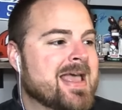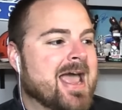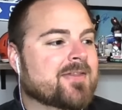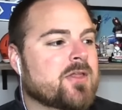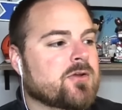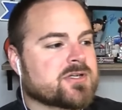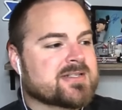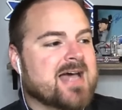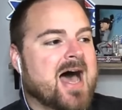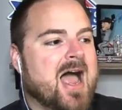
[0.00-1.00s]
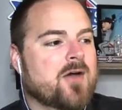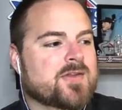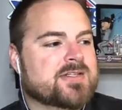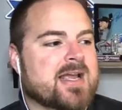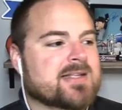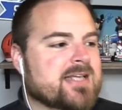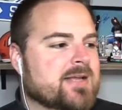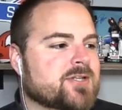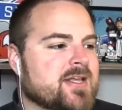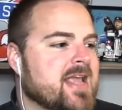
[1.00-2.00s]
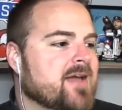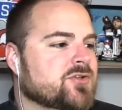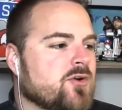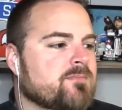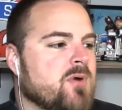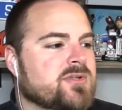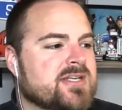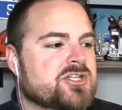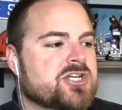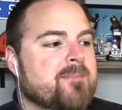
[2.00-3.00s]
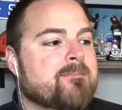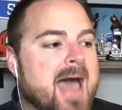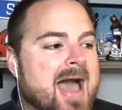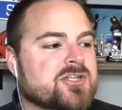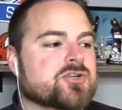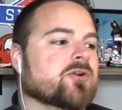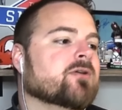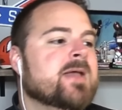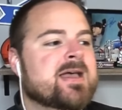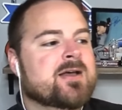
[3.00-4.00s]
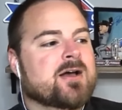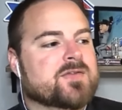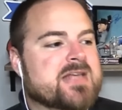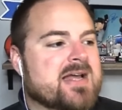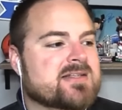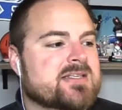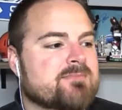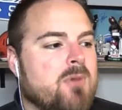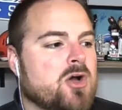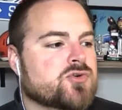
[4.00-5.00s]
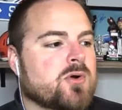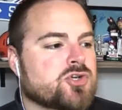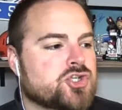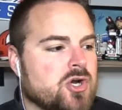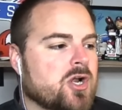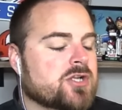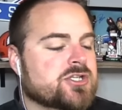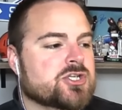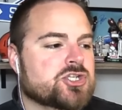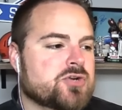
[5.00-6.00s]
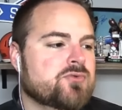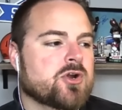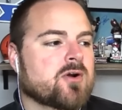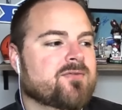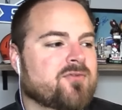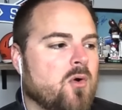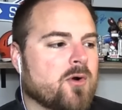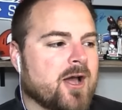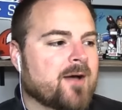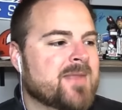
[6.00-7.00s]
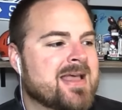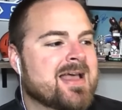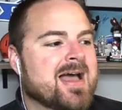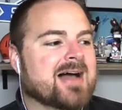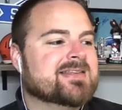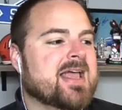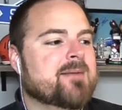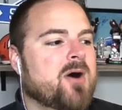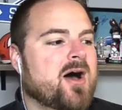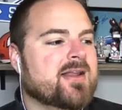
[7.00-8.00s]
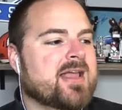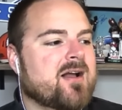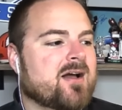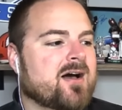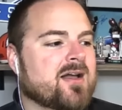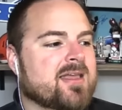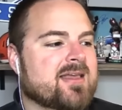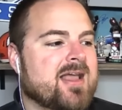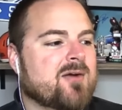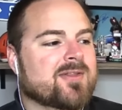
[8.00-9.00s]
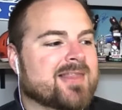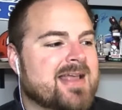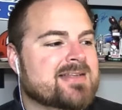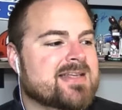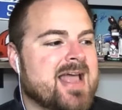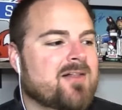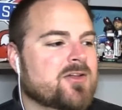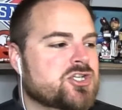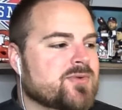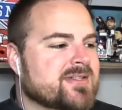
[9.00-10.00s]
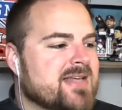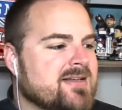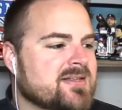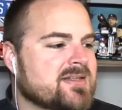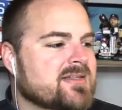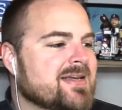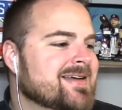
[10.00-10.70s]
And then there's a tie on the second team, so they gave it to him both. C.J. Baxter of Texas and Montrell Johnson Jr. of Florida. Isaiah Bond, uh, Kyren Lacy, LSU in Texas.